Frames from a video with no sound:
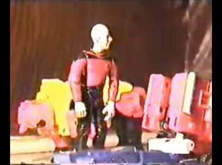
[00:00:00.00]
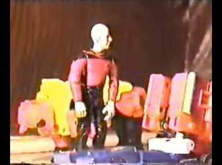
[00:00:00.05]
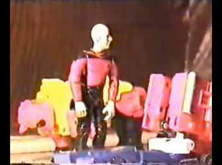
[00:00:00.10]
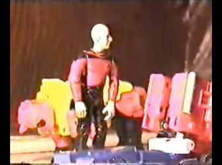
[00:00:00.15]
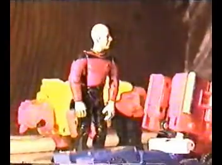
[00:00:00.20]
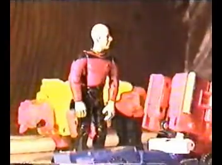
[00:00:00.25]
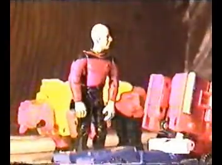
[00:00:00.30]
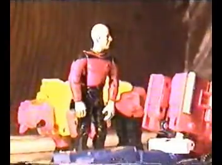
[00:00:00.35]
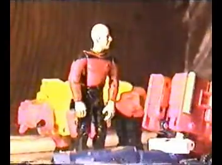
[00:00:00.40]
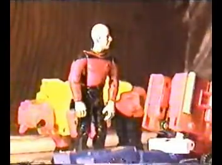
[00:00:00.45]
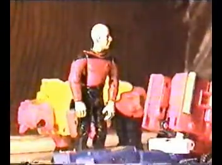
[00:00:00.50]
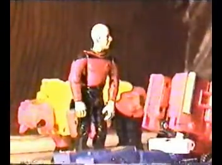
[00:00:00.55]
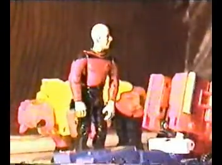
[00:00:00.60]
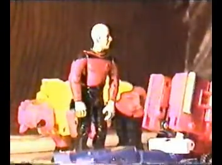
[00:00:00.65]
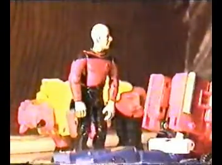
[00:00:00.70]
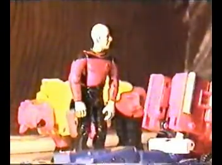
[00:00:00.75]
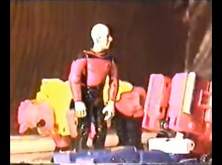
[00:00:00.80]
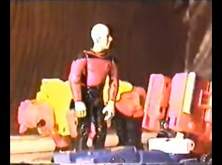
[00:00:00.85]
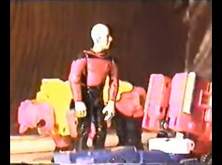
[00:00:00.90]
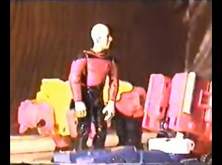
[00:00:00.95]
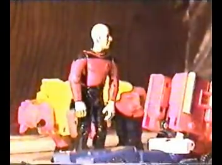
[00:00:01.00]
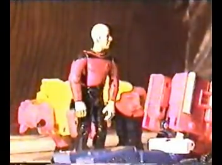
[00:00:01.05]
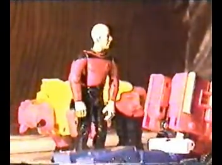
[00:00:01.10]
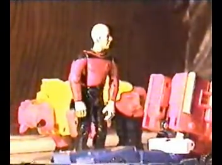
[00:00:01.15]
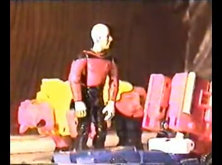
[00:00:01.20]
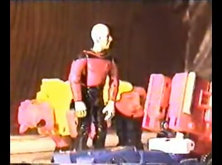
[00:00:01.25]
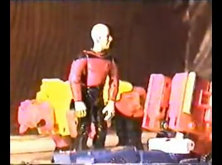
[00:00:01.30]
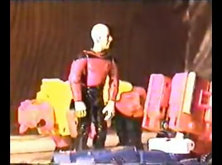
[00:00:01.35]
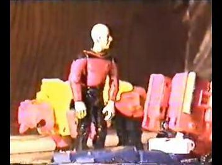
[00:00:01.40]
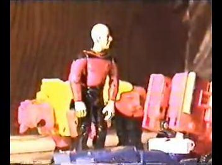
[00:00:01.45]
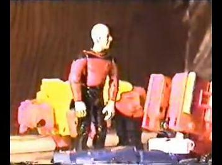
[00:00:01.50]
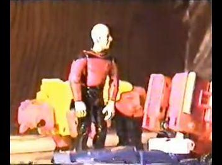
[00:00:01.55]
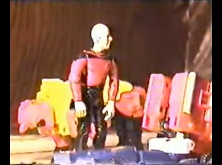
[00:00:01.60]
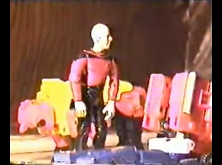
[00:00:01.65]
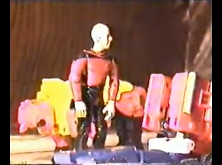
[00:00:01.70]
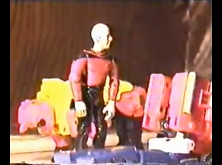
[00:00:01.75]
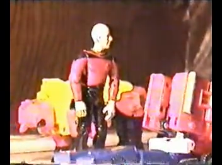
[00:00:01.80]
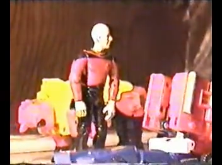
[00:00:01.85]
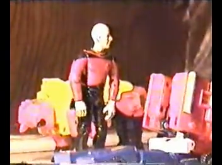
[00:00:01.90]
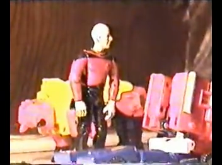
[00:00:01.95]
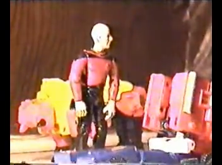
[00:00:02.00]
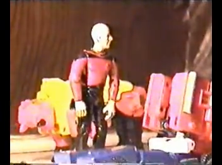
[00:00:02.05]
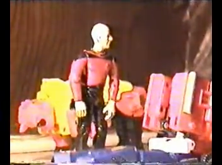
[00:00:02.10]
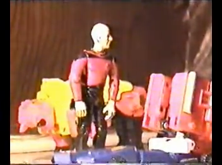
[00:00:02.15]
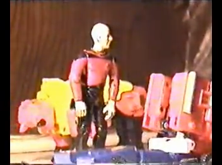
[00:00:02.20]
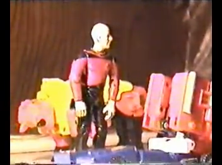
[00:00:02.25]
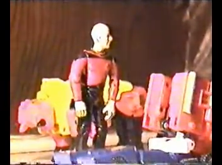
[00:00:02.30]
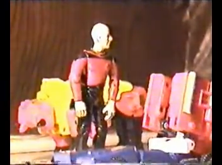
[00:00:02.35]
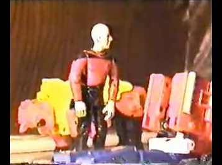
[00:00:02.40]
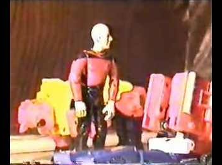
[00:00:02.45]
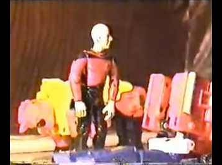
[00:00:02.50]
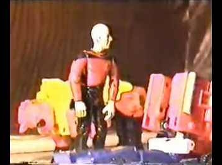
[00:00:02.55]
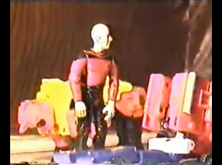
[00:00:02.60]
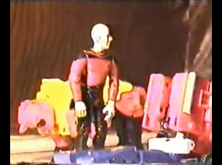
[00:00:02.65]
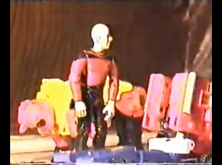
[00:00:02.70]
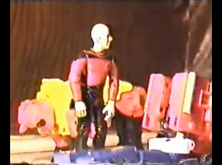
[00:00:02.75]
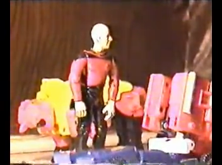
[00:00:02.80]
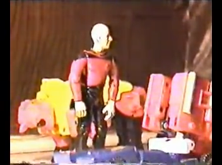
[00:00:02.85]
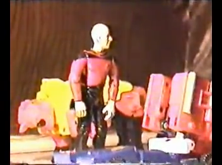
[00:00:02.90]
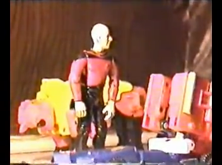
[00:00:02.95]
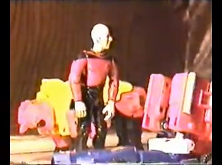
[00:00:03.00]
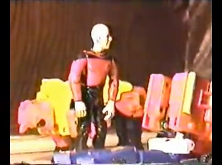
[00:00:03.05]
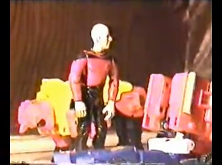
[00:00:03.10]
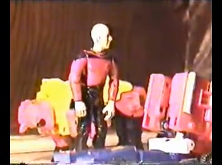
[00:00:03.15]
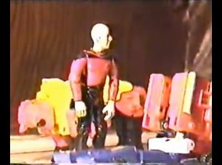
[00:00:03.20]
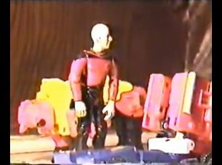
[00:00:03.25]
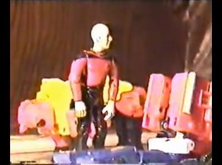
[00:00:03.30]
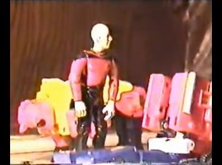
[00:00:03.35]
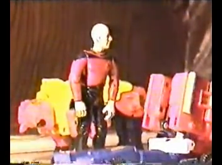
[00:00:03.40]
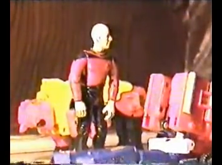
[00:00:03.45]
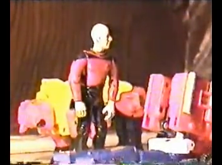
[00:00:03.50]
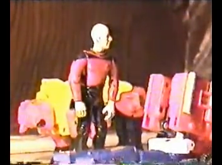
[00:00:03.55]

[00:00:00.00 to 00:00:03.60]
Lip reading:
(no speaker visible)